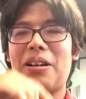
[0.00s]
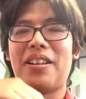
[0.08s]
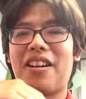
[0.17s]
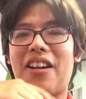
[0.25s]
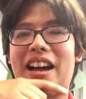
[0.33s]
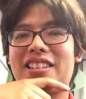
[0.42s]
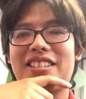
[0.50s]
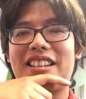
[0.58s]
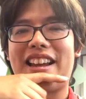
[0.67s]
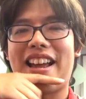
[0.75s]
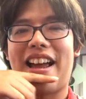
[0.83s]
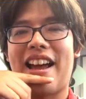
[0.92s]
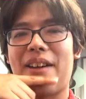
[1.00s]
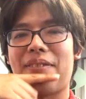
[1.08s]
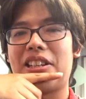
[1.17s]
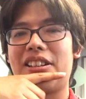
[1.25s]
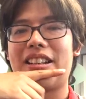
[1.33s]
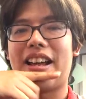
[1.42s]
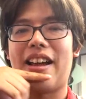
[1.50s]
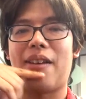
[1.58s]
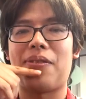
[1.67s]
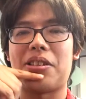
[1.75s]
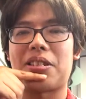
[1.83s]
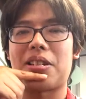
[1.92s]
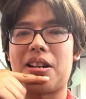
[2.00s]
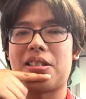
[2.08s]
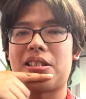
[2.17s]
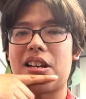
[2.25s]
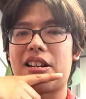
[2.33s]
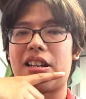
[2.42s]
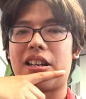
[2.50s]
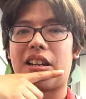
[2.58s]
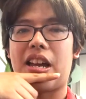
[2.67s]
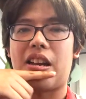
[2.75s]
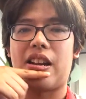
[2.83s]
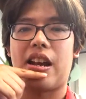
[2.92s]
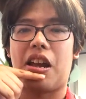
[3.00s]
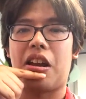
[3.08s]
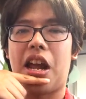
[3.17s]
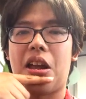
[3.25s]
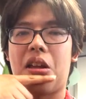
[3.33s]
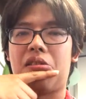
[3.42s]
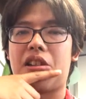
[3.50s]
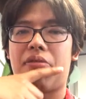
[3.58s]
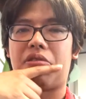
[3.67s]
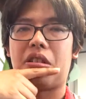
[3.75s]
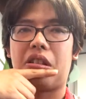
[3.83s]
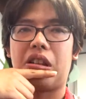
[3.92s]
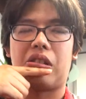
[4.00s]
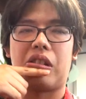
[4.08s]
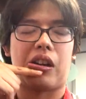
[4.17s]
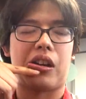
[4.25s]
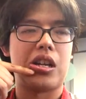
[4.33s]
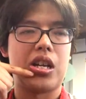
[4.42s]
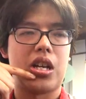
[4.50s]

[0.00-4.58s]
But no, actually, I haven't started studying again, and definitely like